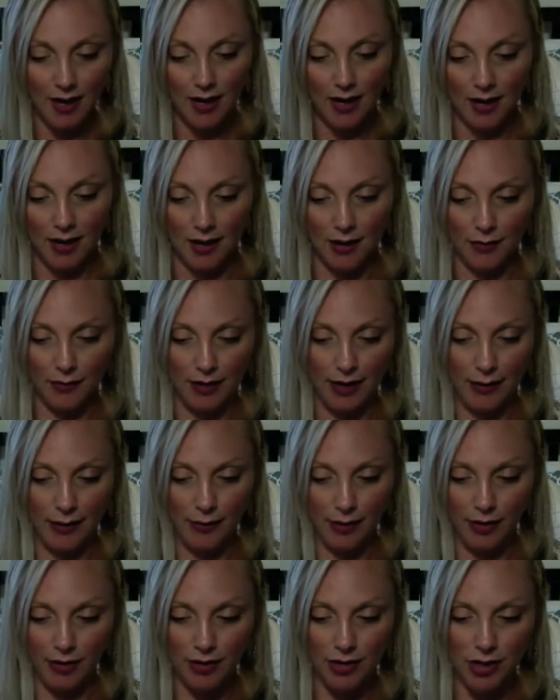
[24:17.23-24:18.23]
All right.
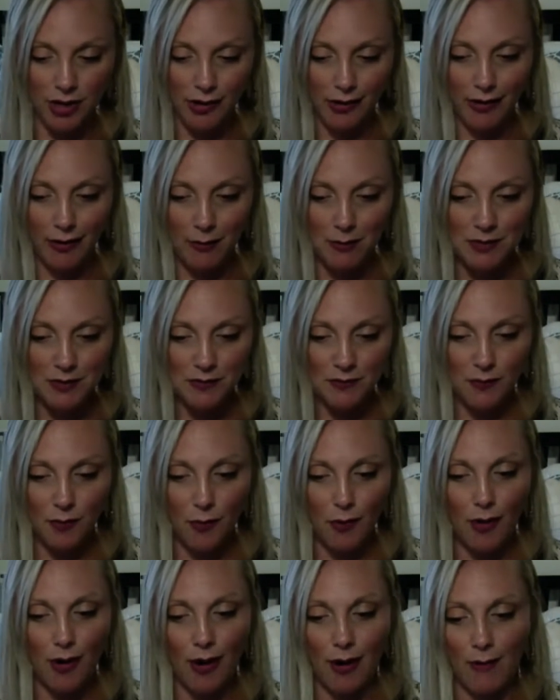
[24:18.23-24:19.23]
What are the charms
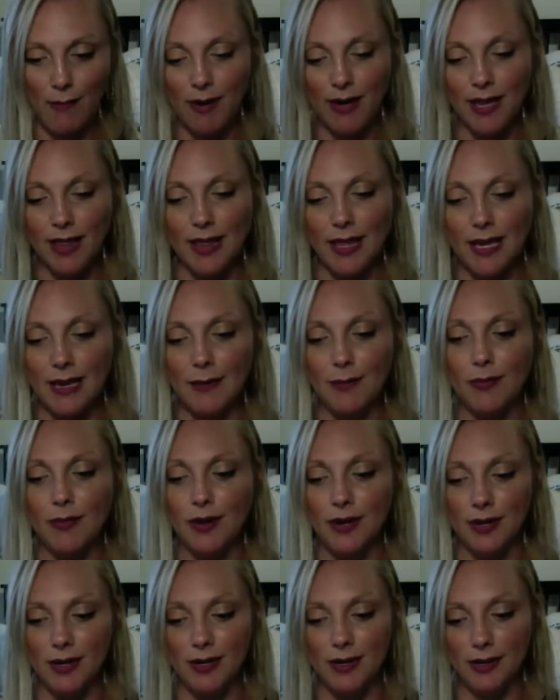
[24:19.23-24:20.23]
for my
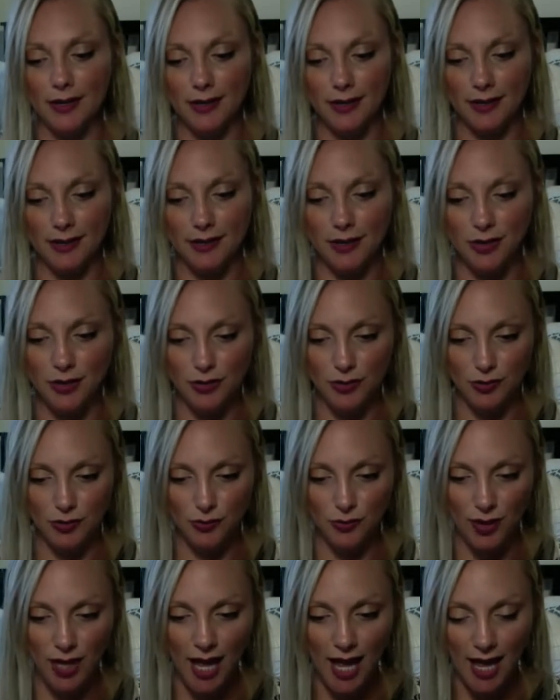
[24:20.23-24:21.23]
Libras?
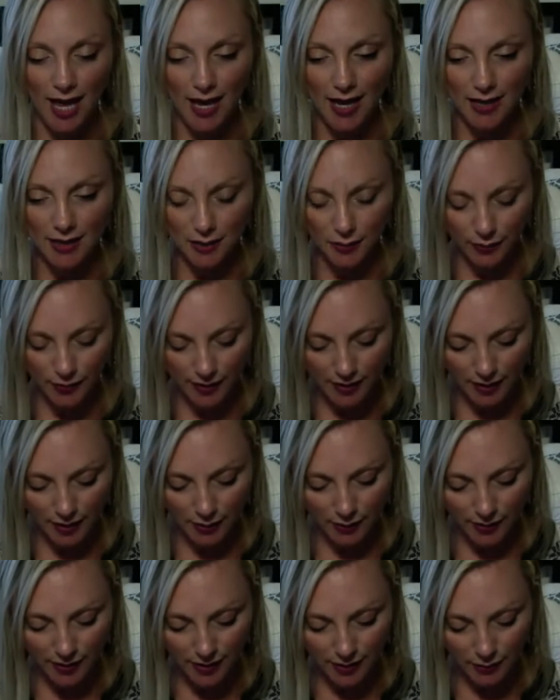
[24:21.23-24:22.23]
July
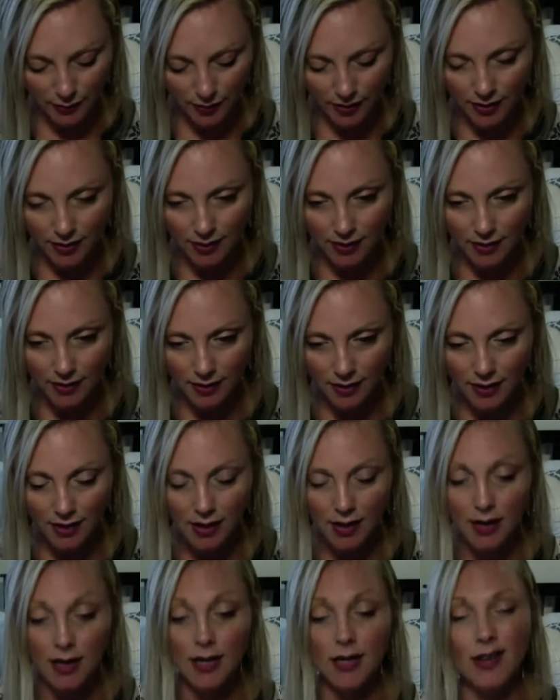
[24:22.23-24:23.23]
2021.
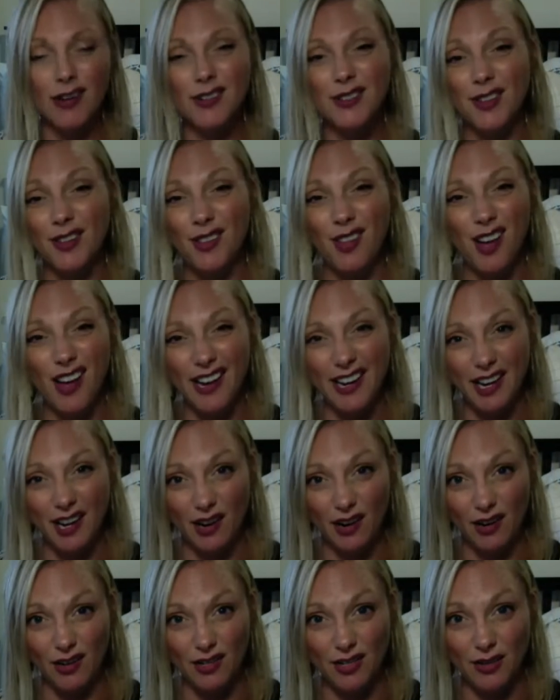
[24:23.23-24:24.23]
There's a lot
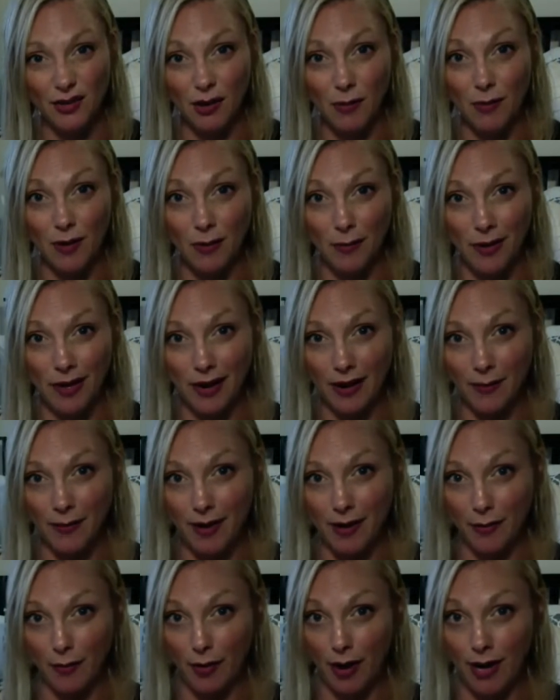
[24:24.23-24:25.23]
here, so I'm going to pick them
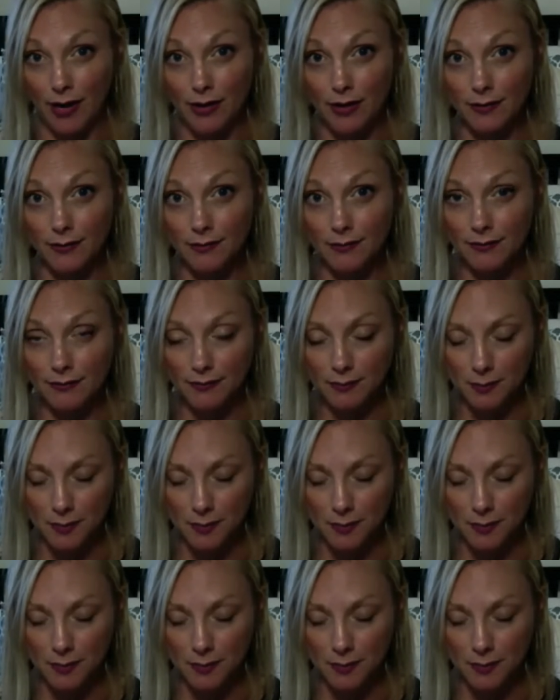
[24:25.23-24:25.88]
at random.